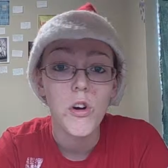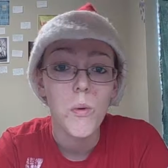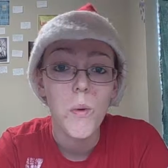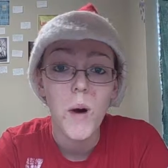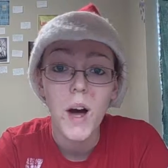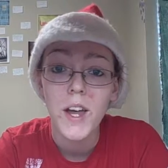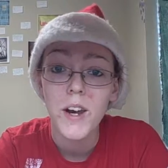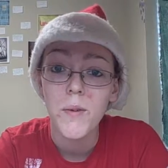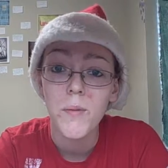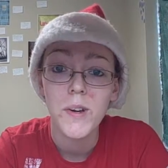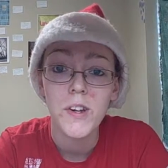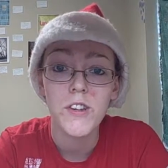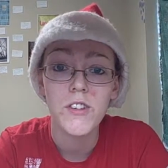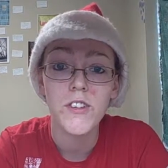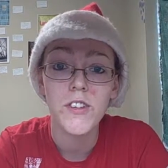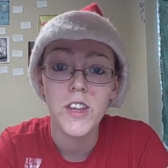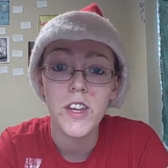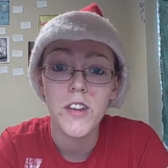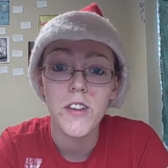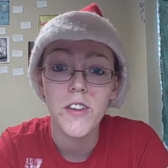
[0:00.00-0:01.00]
So why don't we
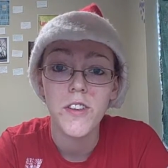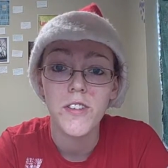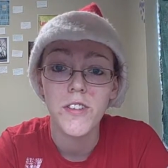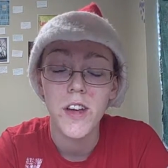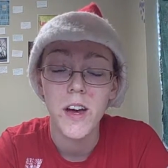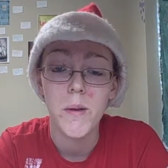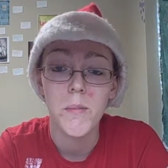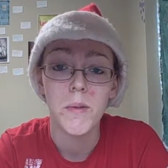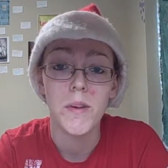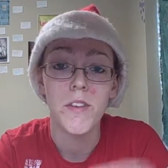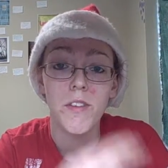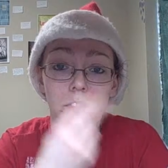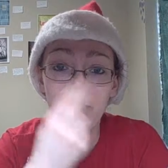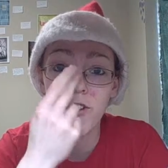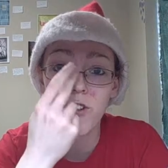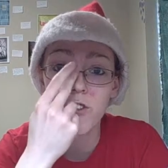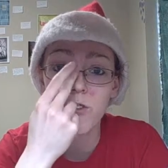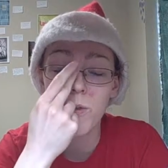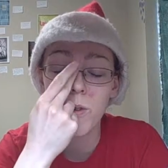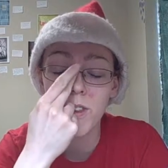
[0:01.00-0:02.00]
just kill the zombie, the
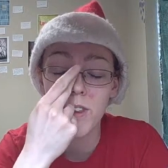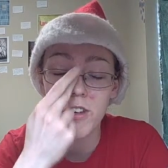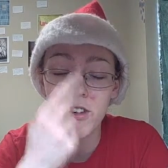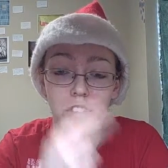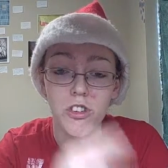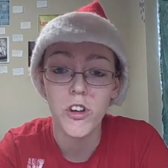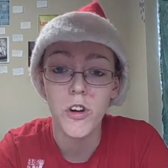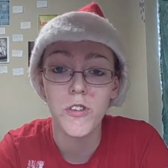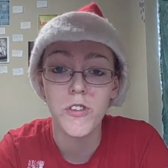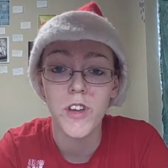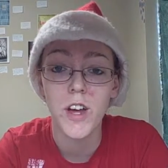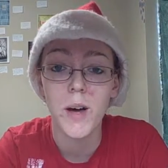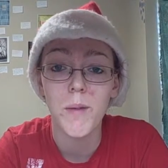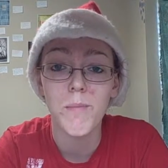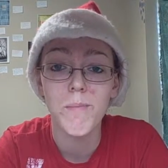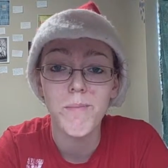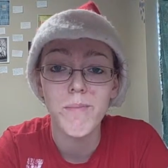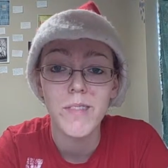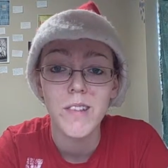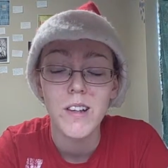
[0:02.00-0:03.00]
first one that shows
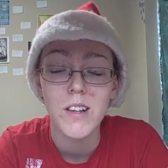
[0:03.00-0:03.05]
up?